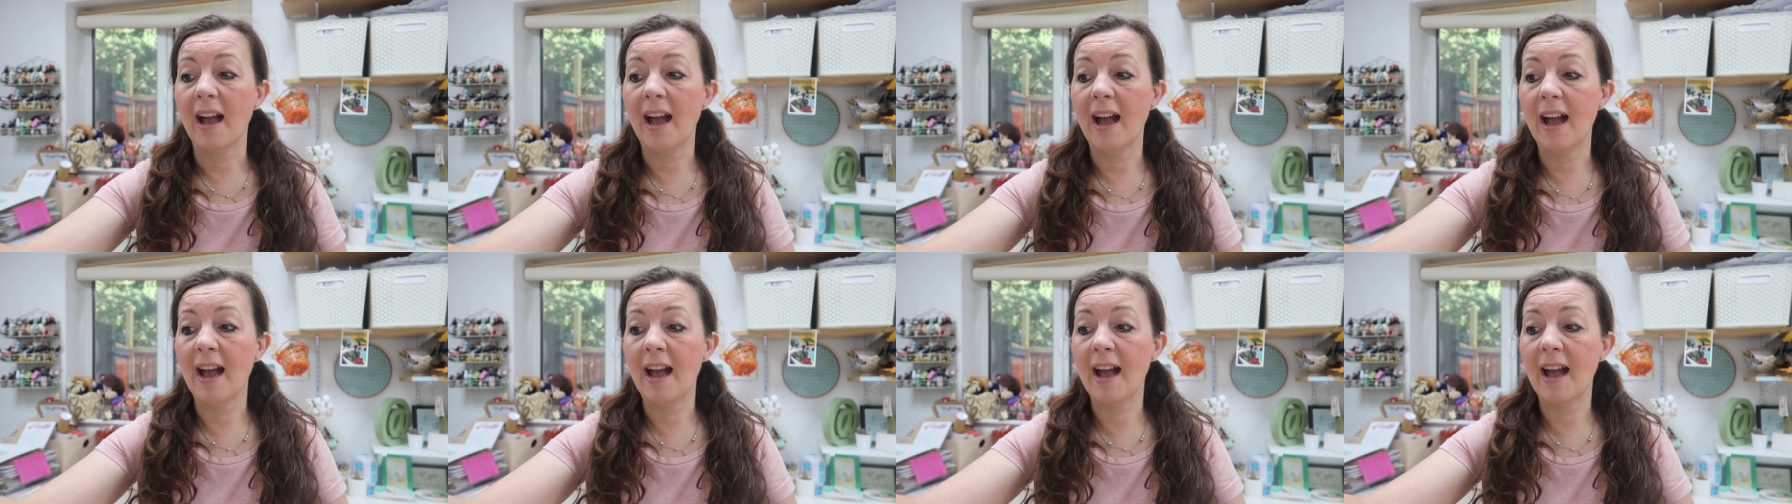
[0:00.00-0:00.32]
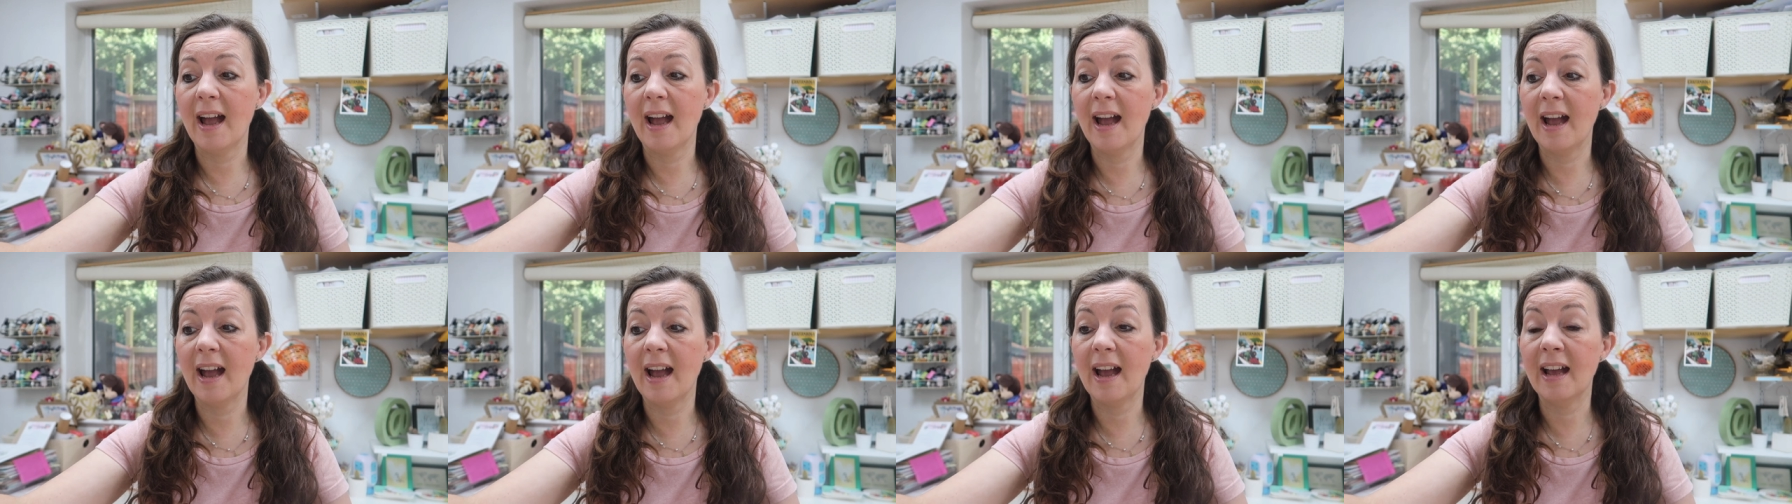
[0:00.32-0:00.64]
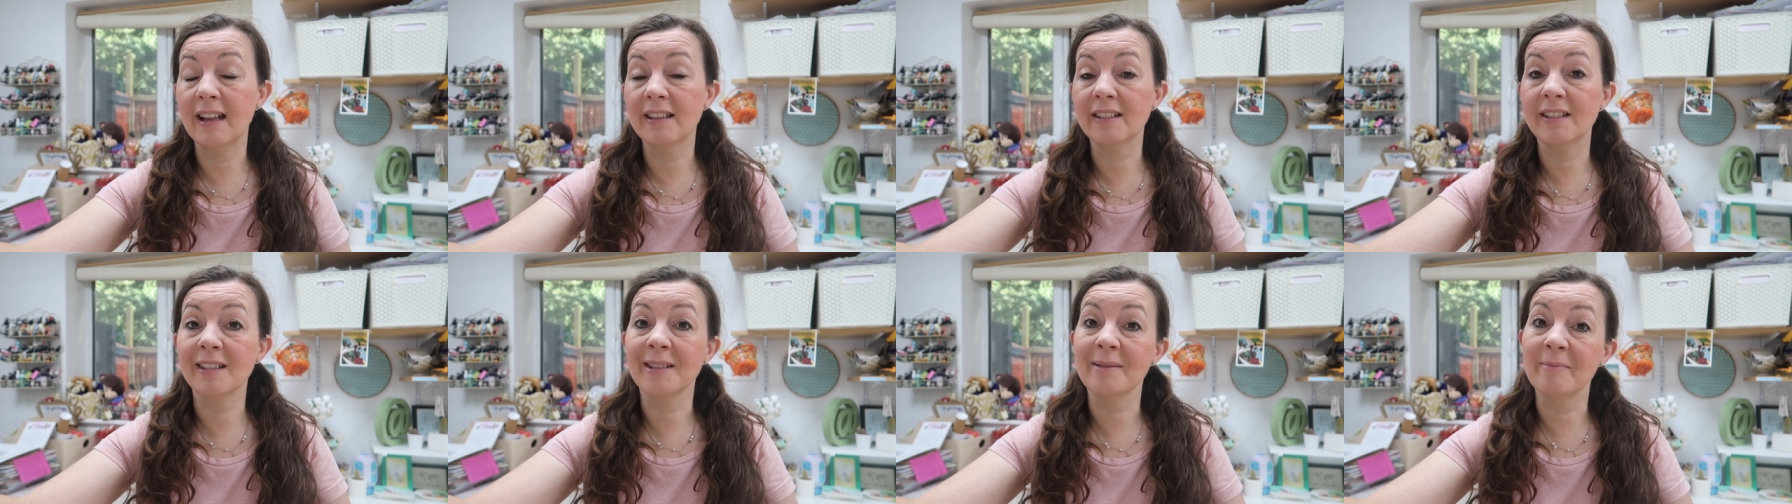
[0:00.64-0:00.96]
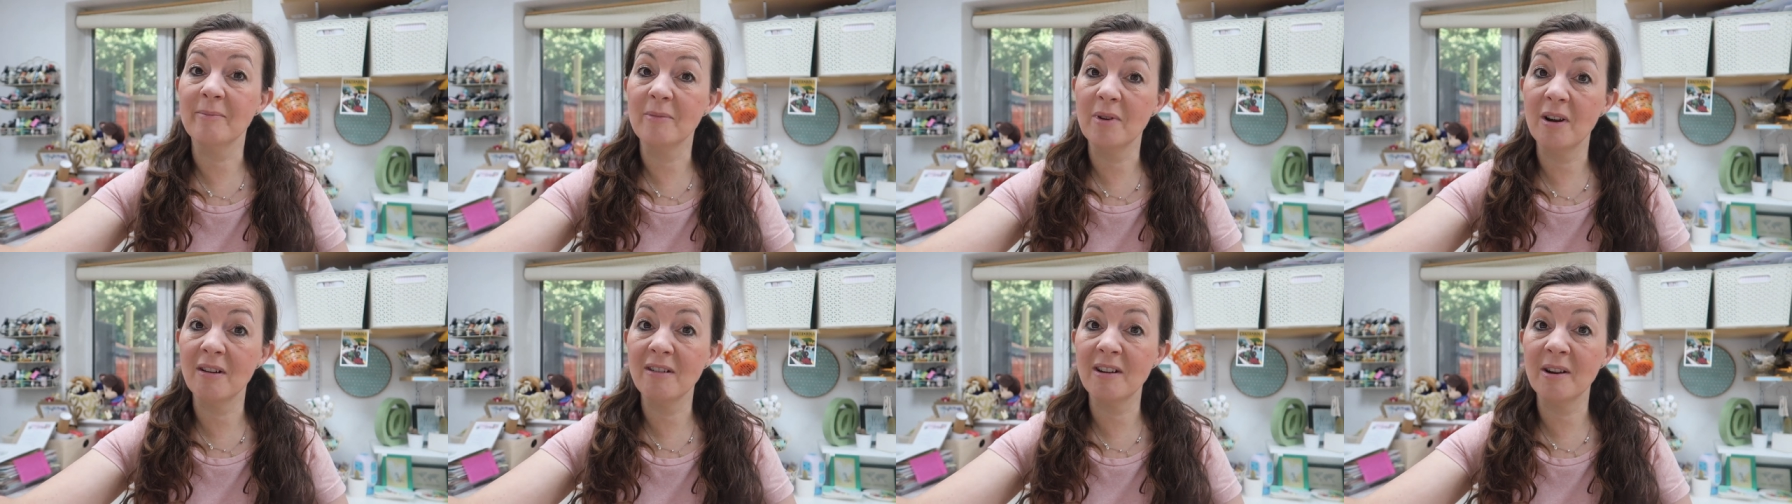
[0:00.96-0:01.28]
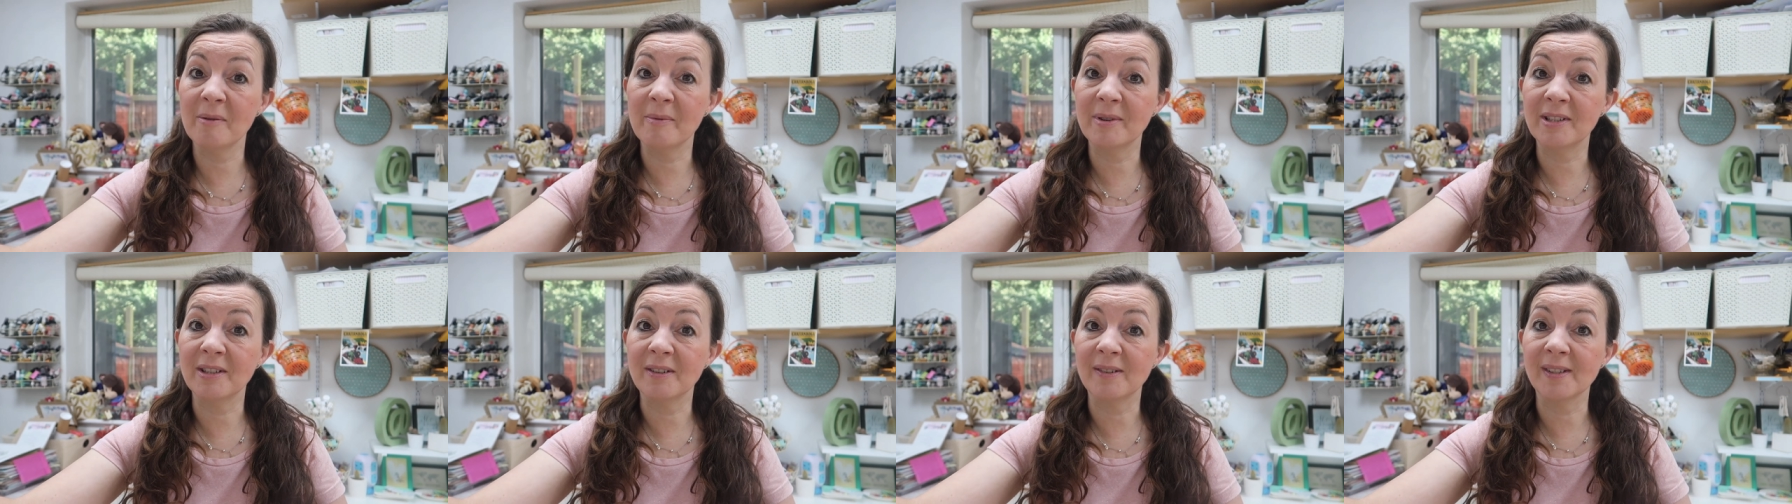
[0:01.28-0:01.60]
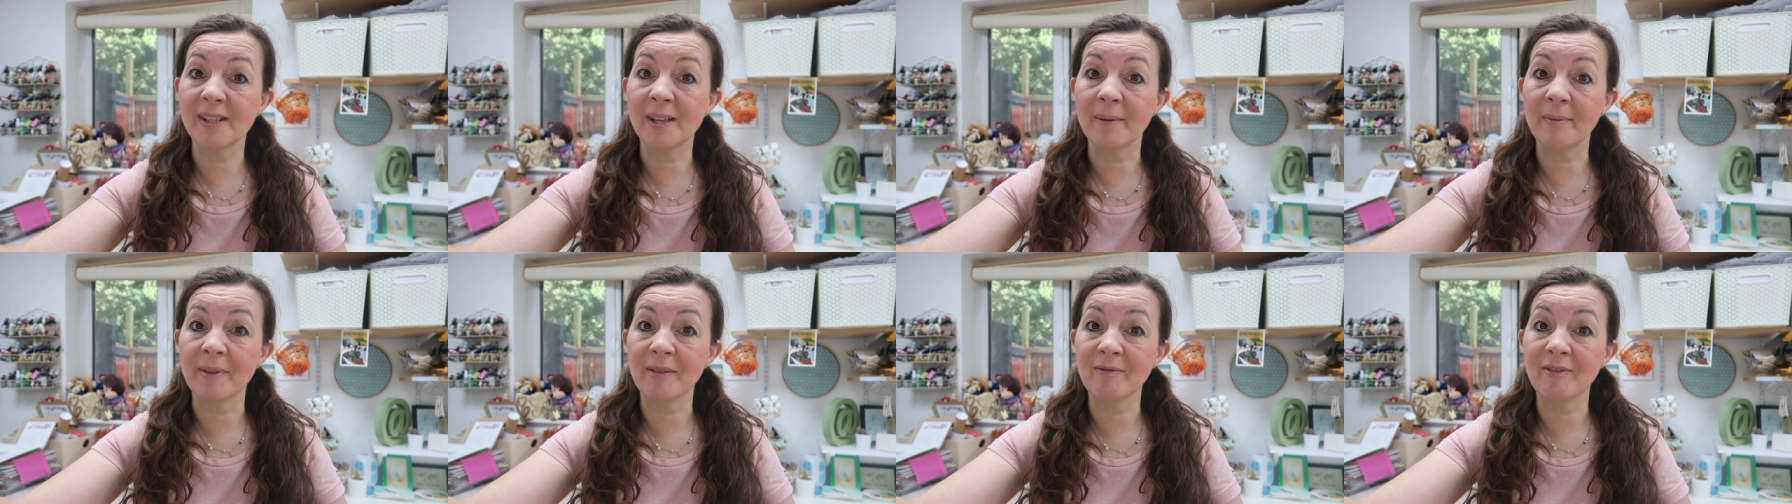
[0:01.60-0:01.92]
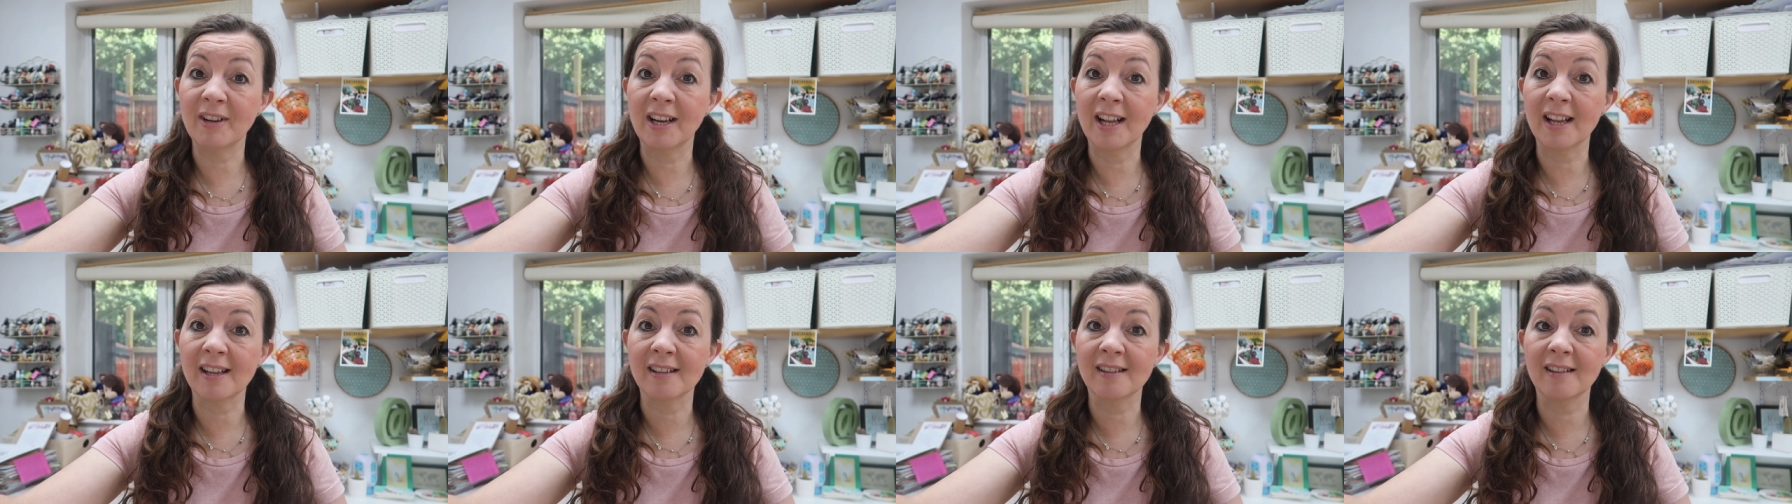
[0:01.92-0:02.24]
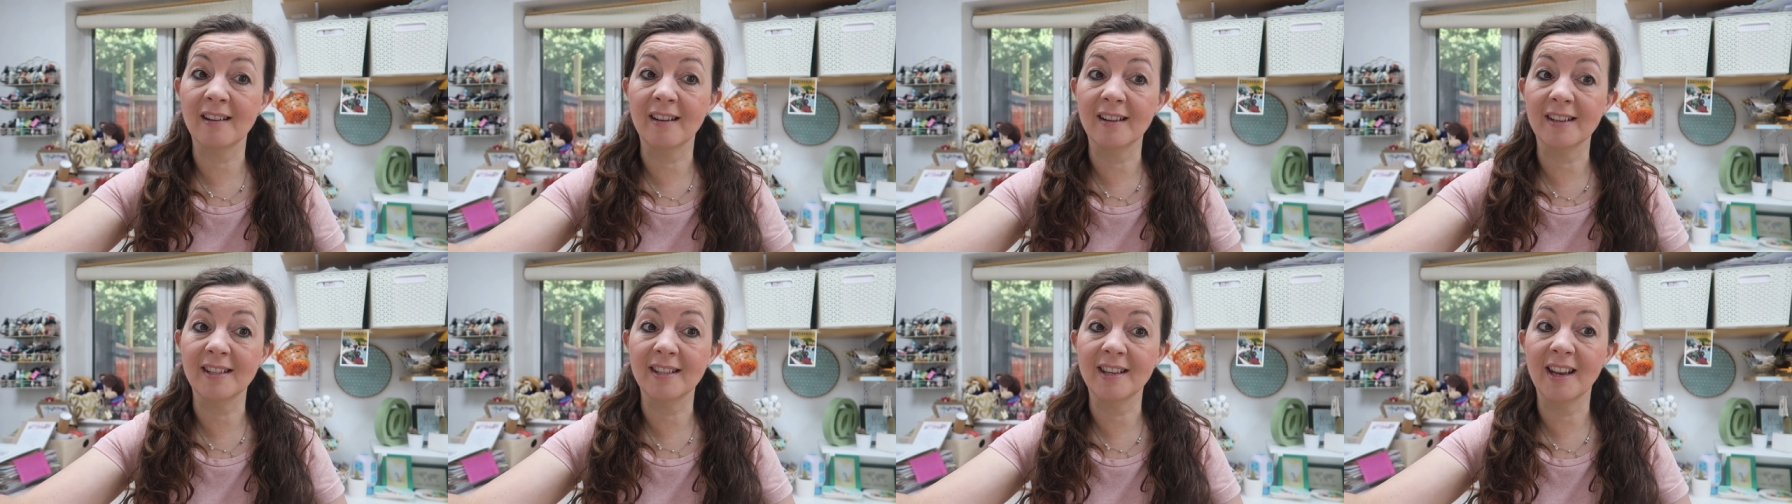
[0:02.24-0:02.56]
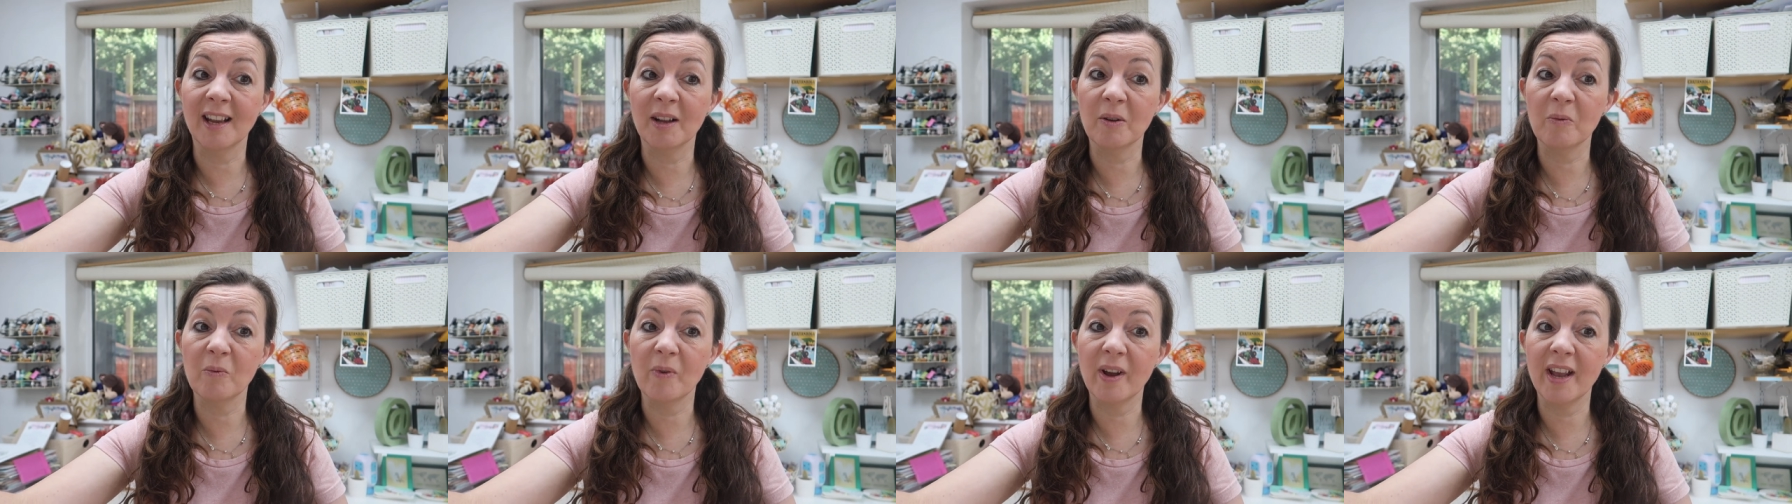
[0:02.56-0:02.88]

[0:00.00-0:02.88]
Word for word: And tomorrow we're doing something really exciting.